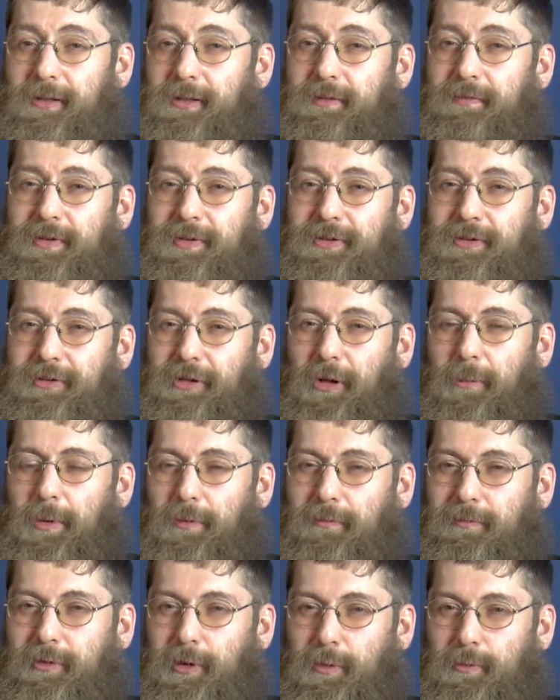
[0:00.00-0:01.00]
even some
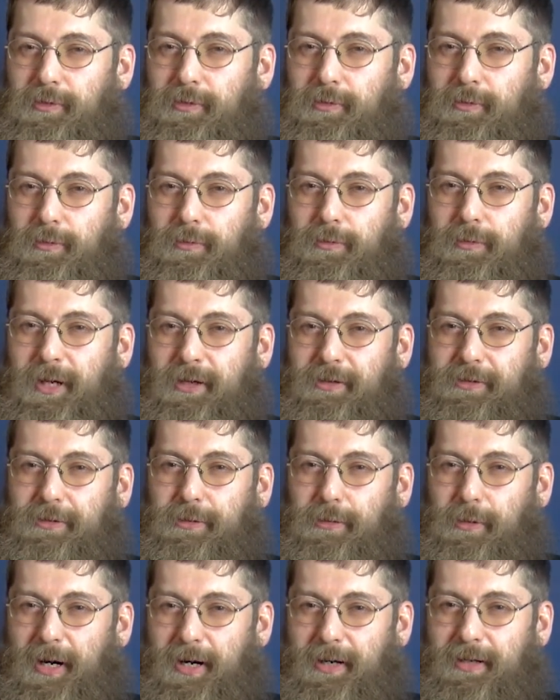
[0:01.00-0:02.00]
of those who guessed
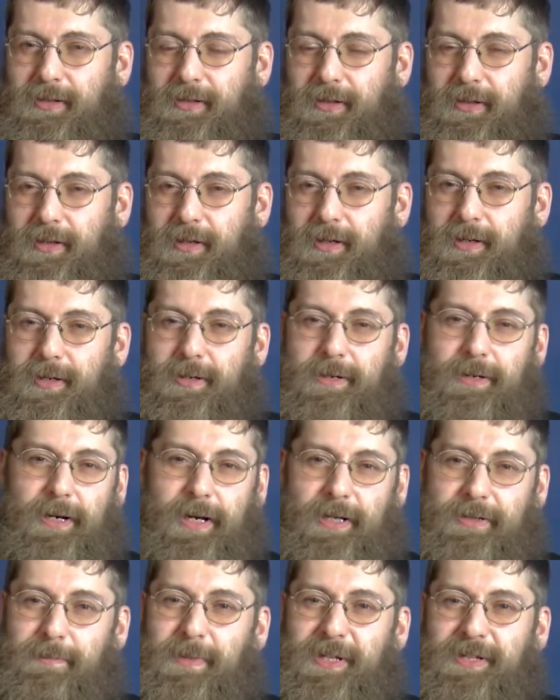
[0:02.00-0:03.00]
right
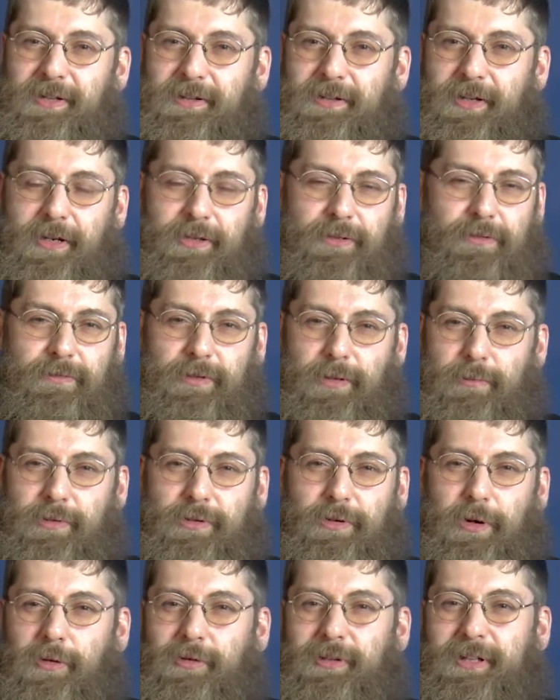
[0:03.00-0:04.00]
admitted that they were
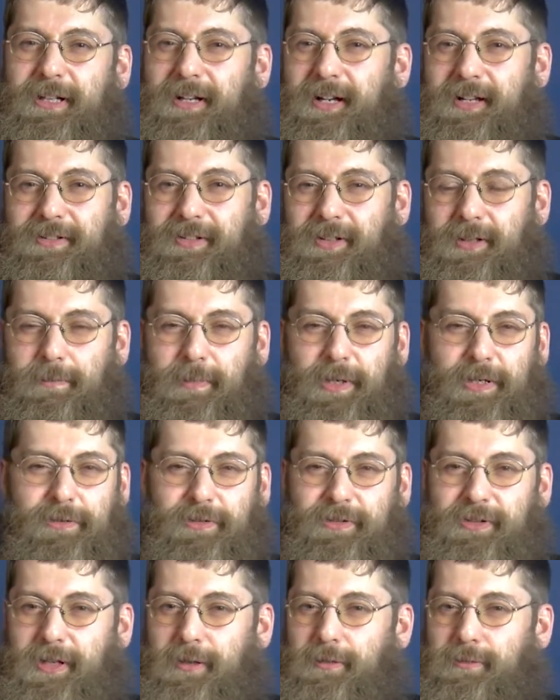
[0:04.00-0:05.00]
only guessing because
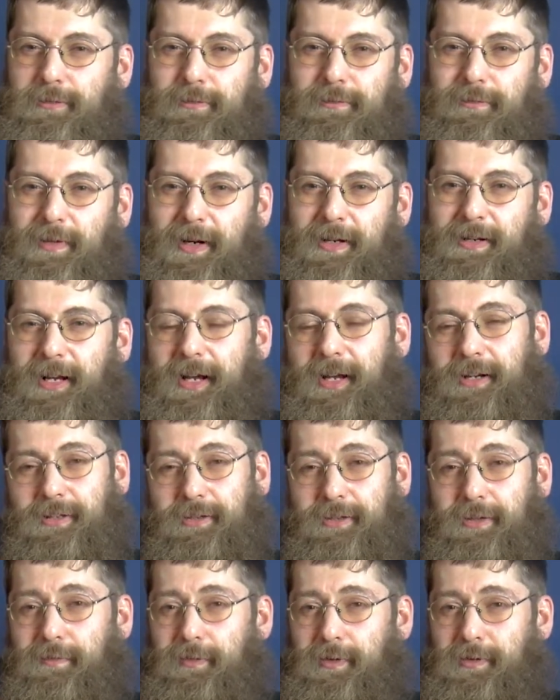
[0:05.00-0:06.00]
they couldn't find any
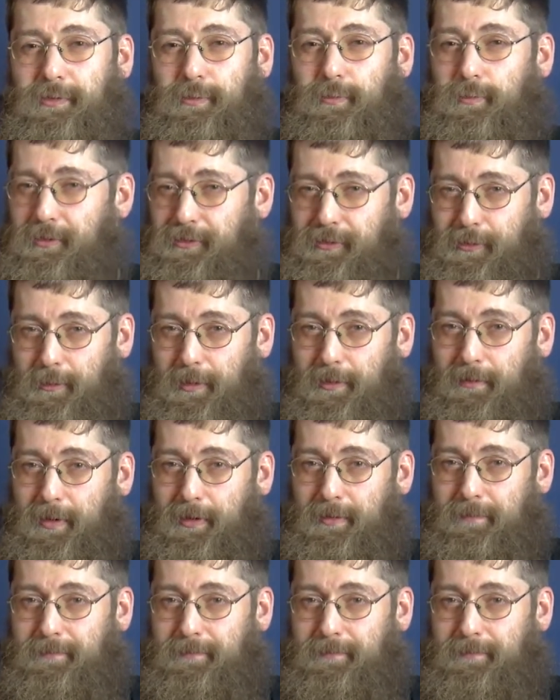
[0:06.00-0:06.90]
difference whatsoever.